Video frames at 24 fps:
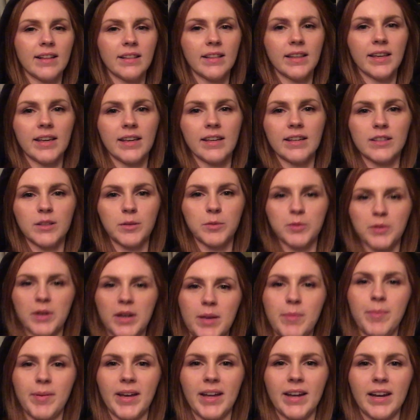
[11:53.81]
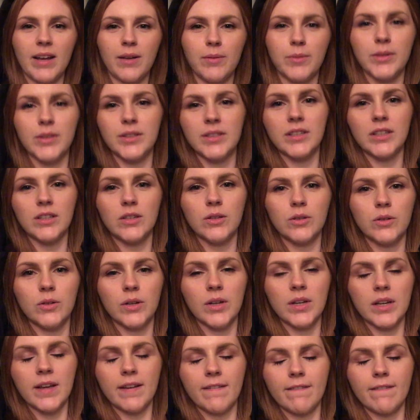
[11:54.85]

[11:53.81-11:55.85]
like, subscribe, and I will see you